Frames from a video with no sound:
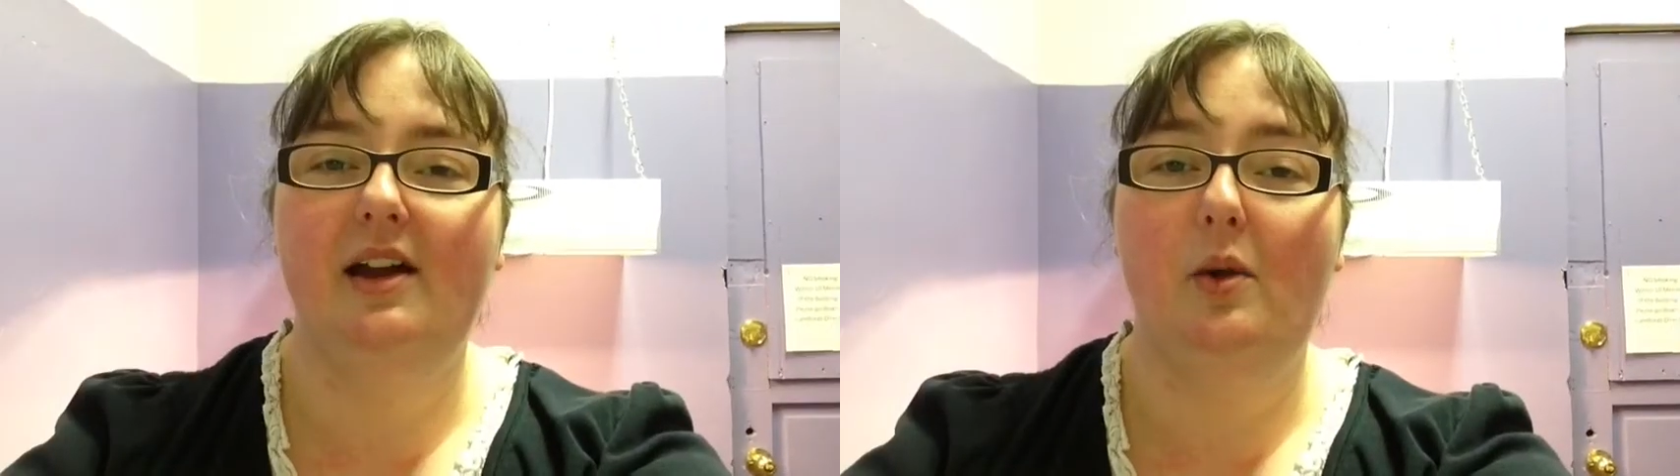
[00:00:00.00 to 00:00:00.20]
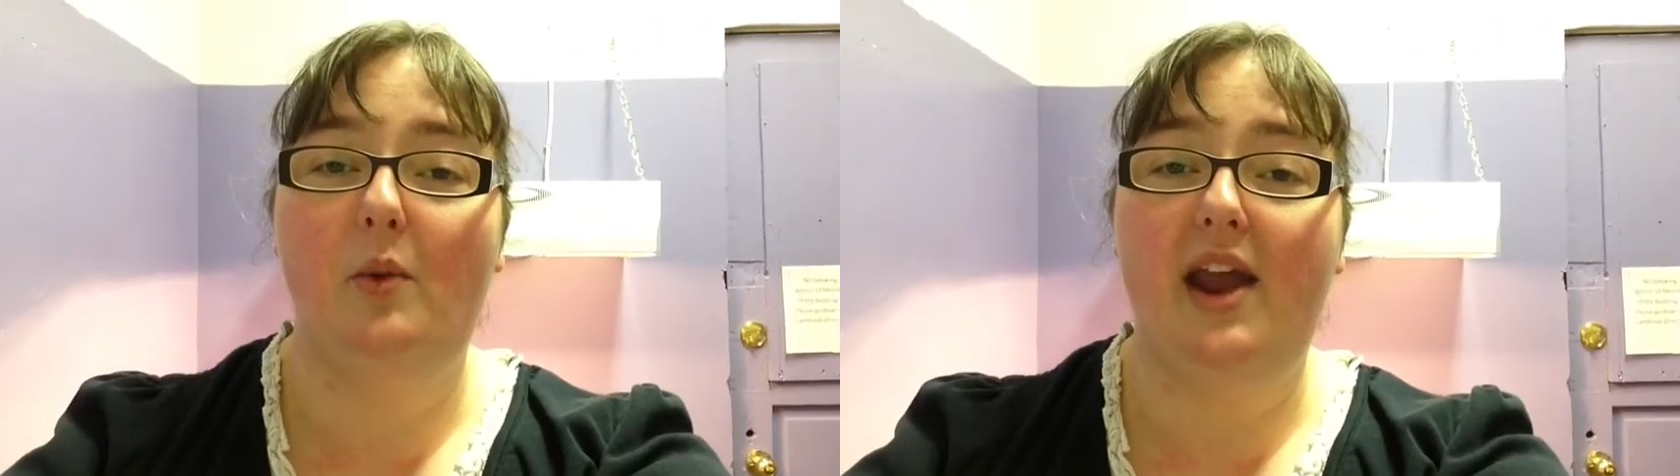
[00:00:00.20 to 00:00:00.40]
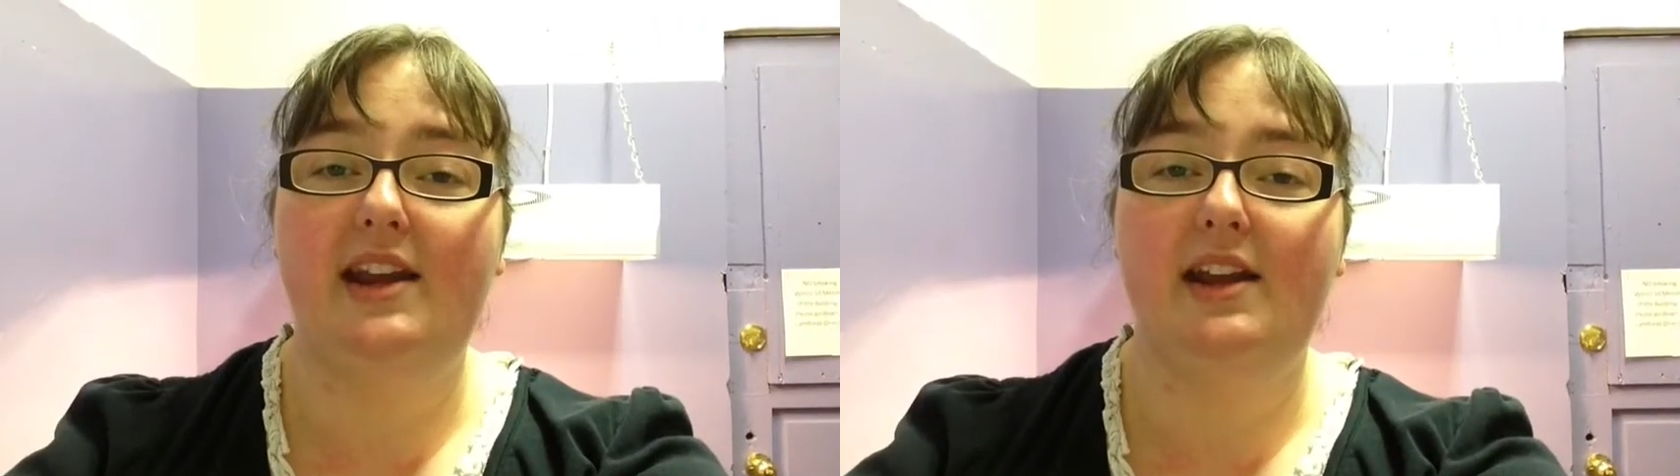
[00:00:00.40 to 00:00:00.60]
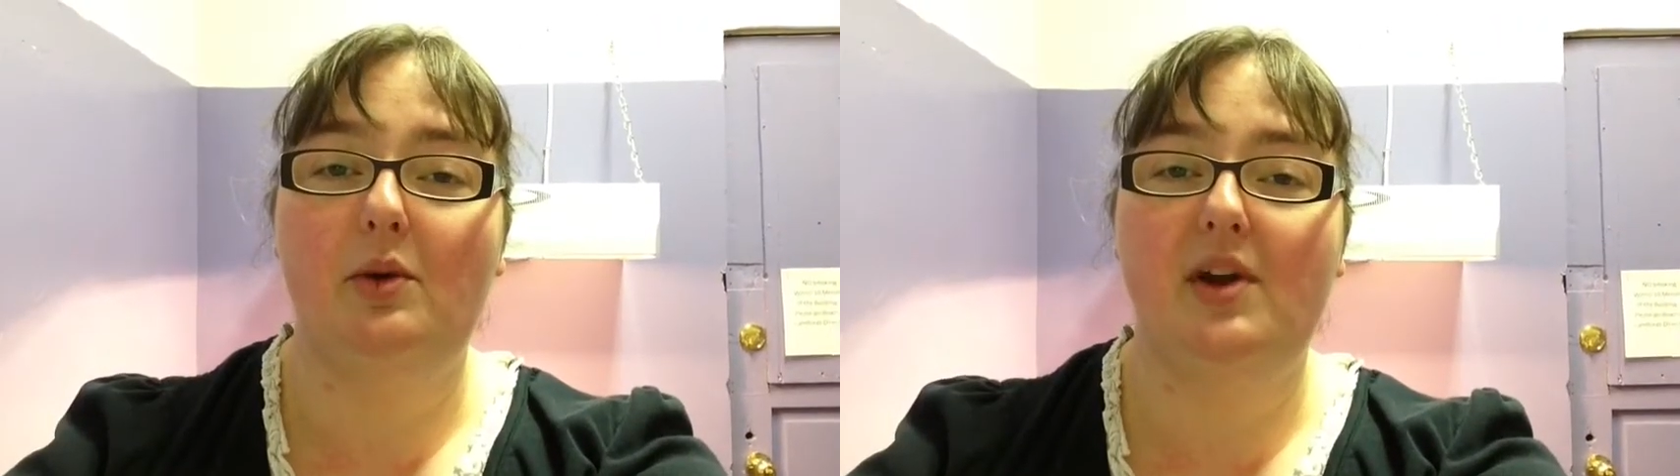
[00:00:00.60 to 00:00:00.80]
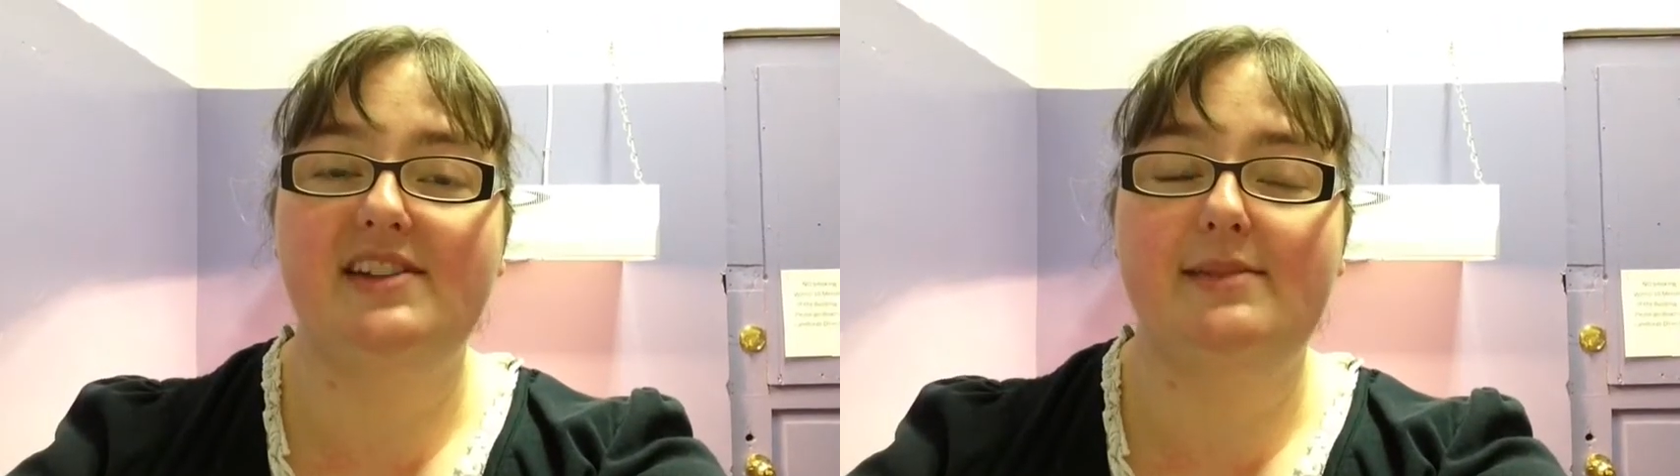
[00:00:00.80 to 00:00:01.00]
Waiting
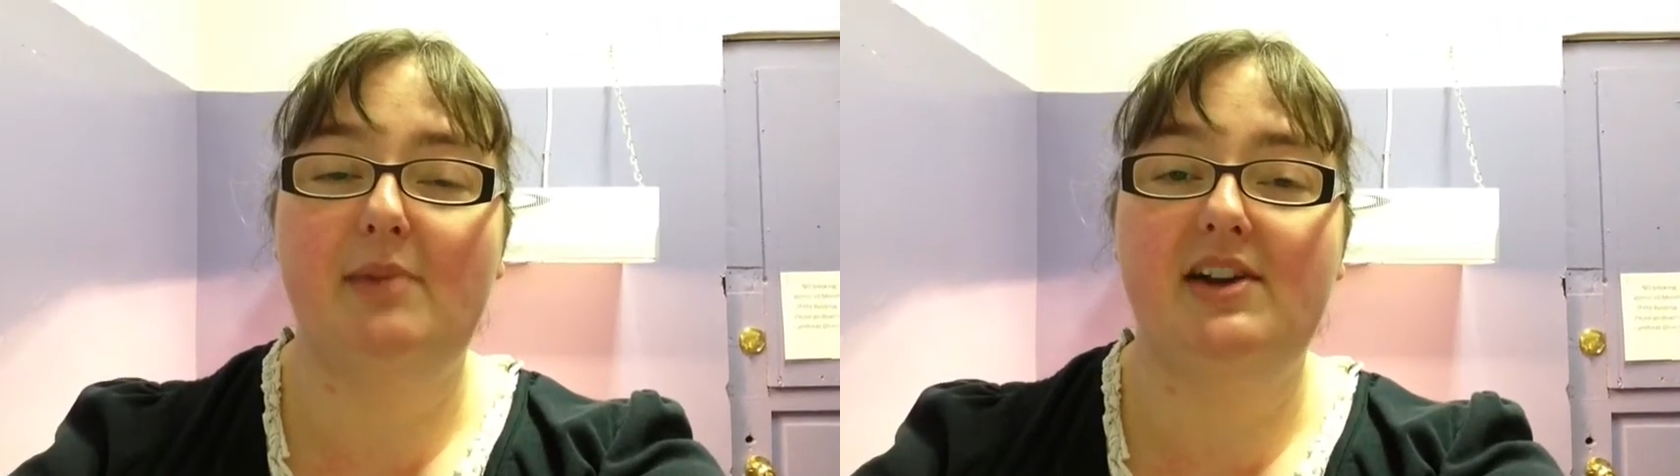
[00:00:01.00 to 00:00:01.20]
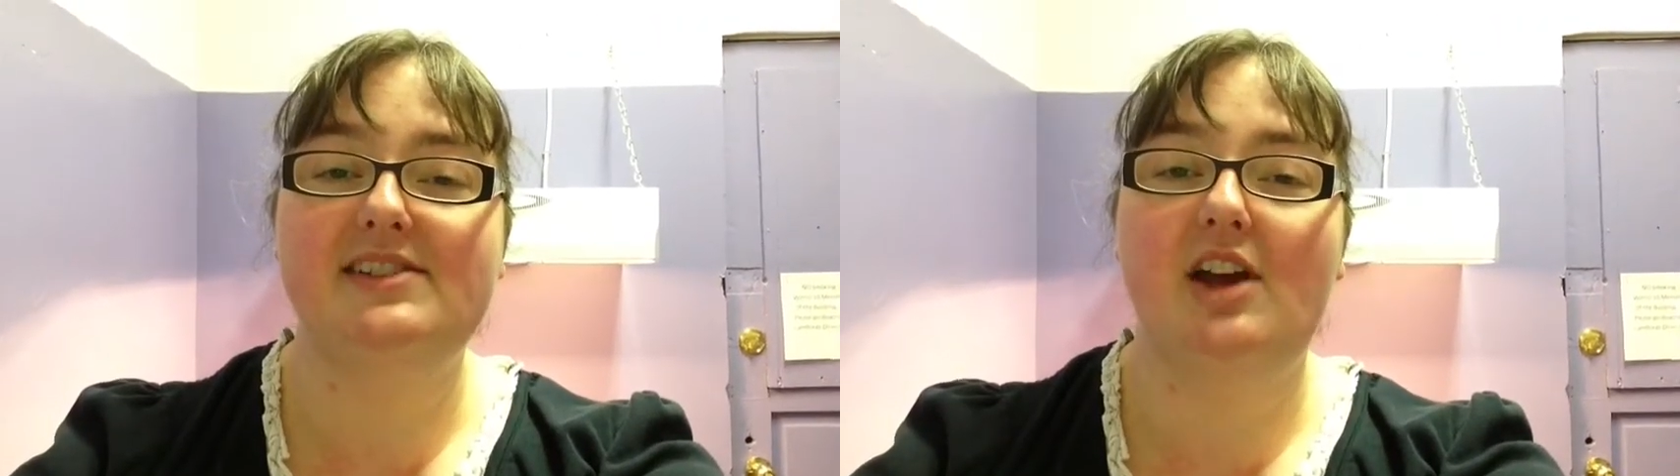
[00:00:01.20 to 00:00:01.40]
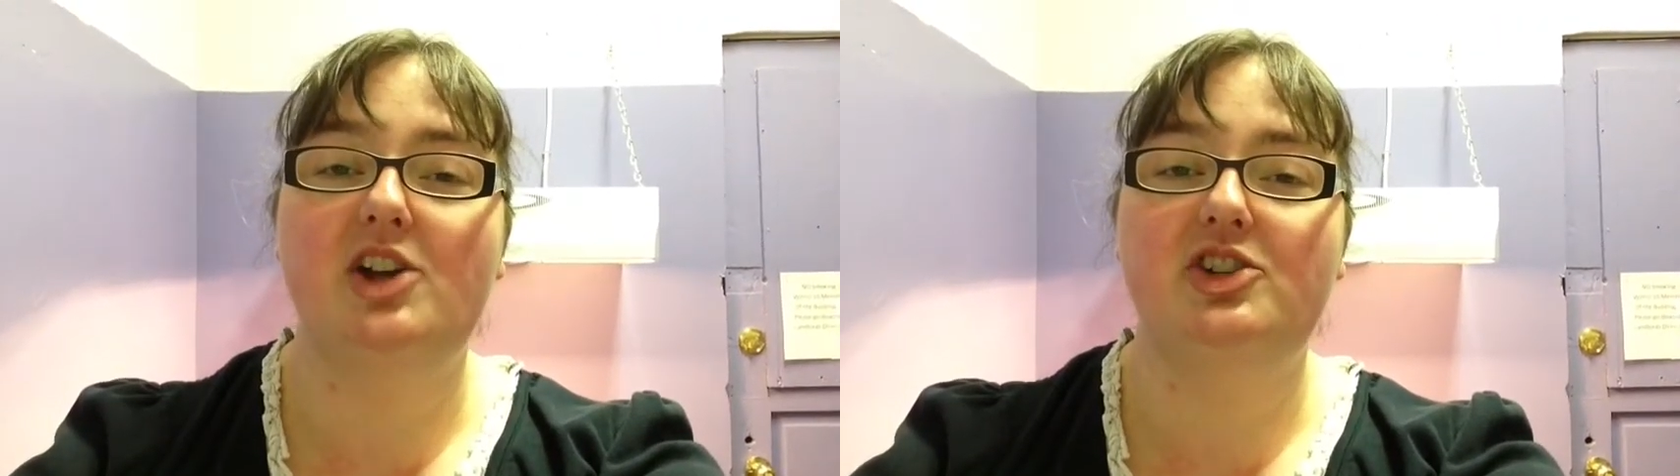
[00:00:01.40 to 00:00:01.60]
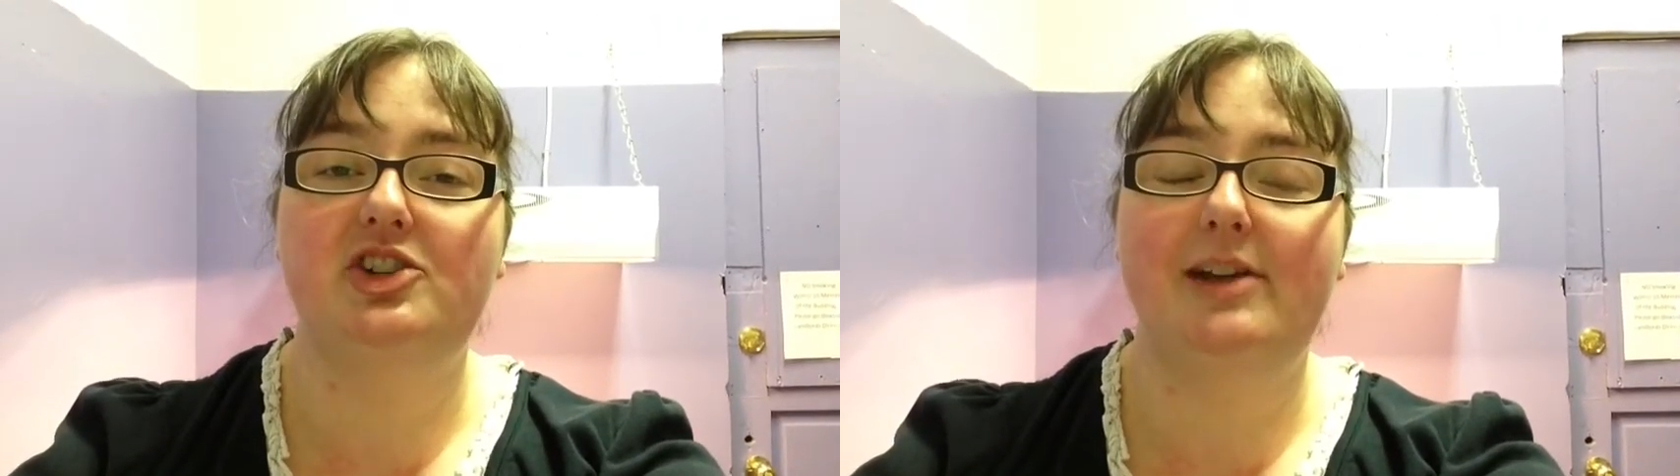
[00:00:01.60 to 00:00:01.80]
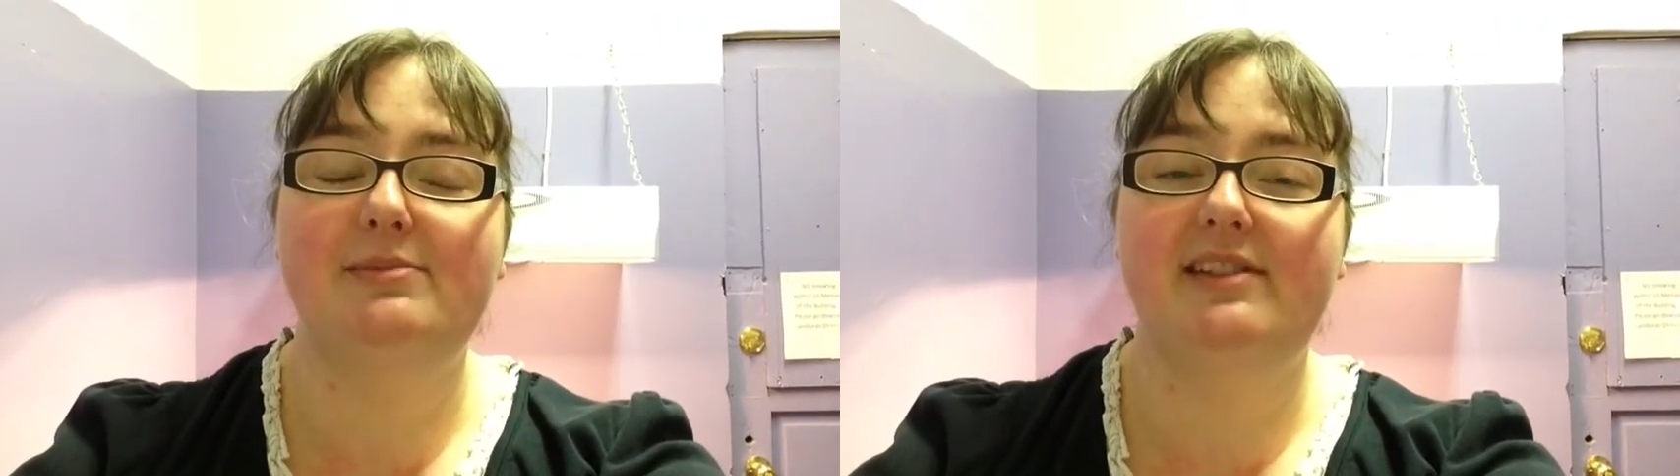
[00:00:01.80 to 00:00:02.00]
once the butterscotch
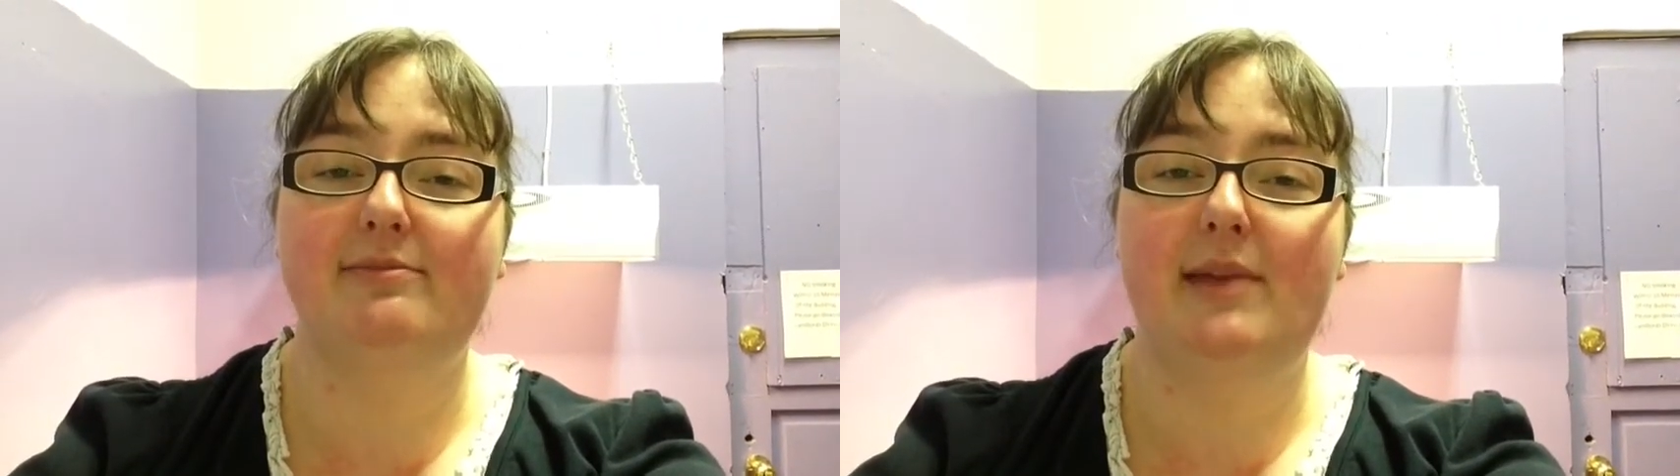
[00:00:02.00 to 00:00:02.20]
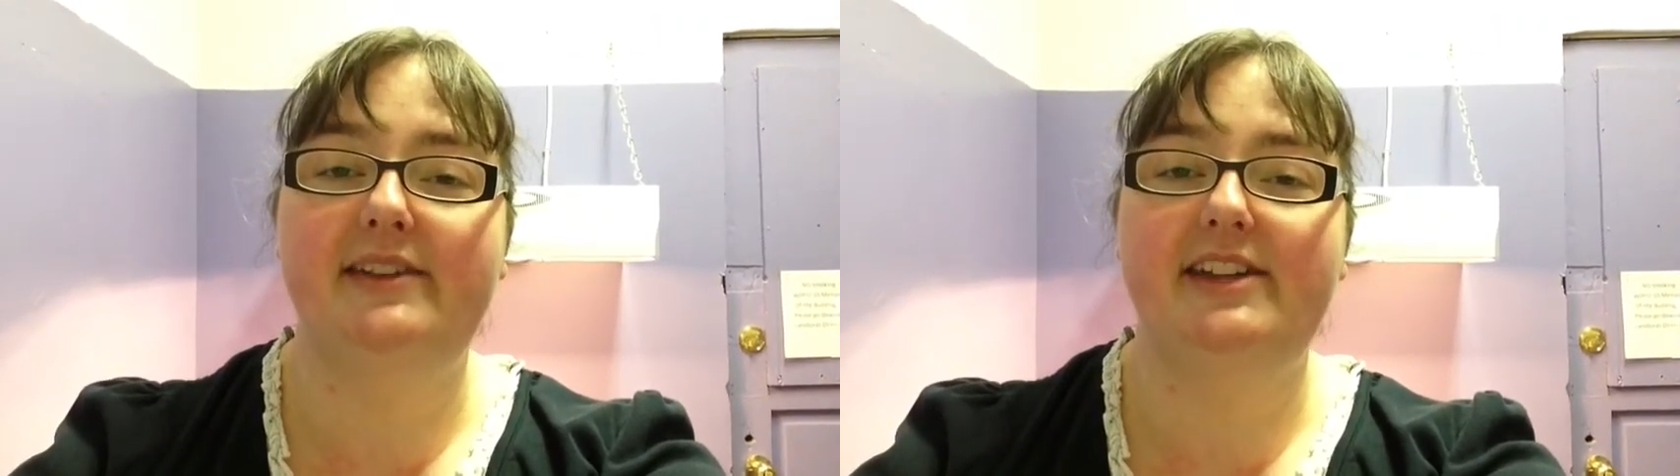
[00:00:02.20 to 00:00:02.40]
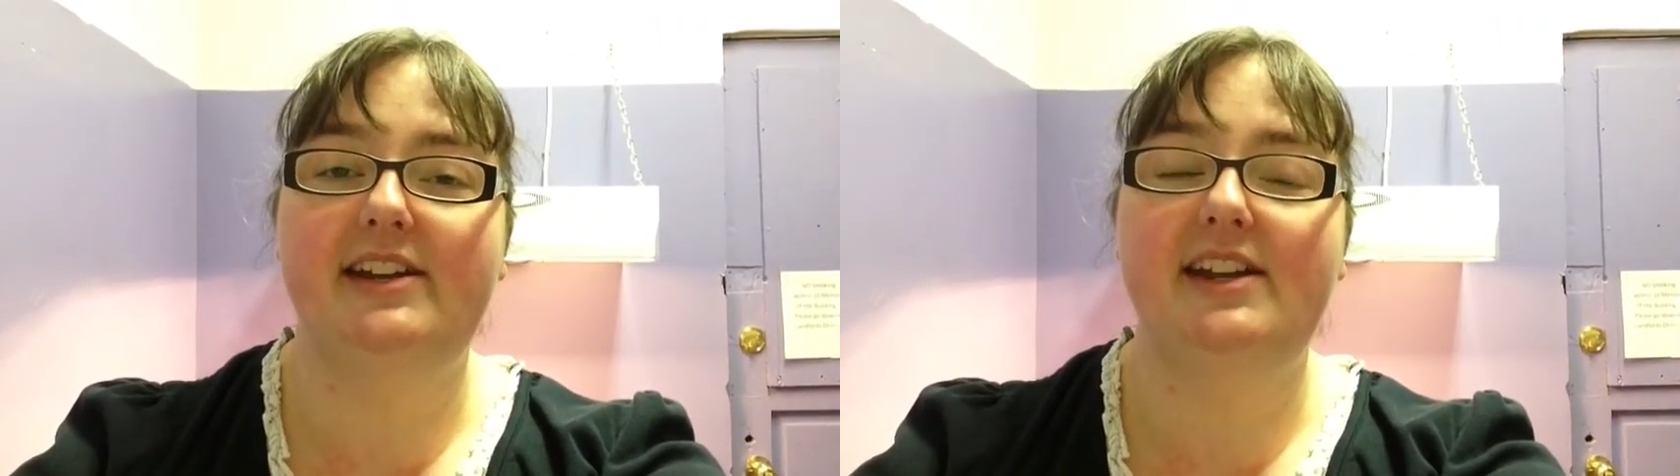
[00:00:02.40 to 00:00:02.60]
chips have melted